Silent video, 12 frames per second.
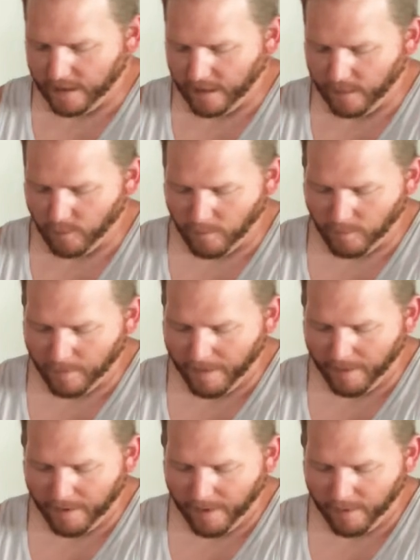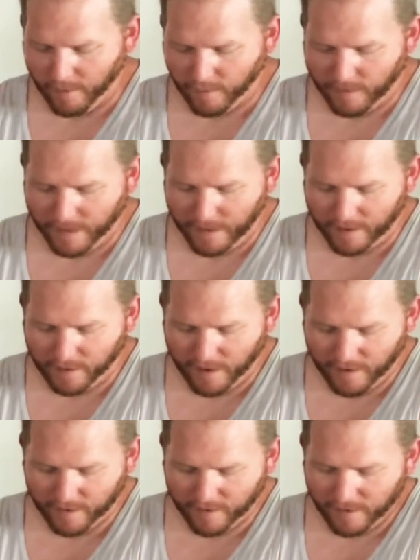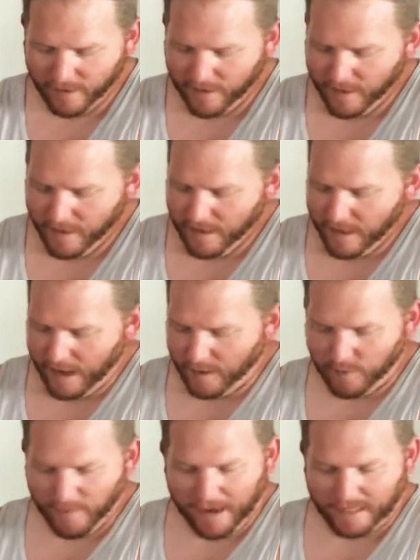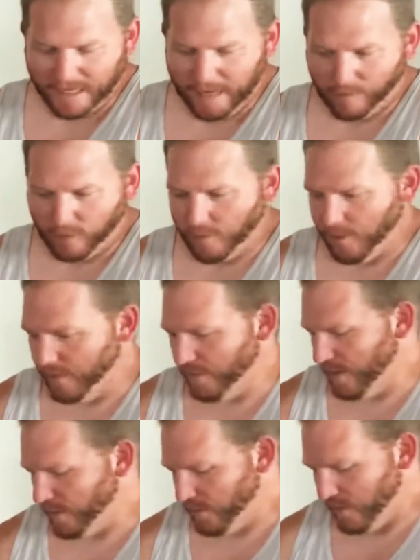like normal marinara or spaghetti sauce. And use about a tablespoon of this in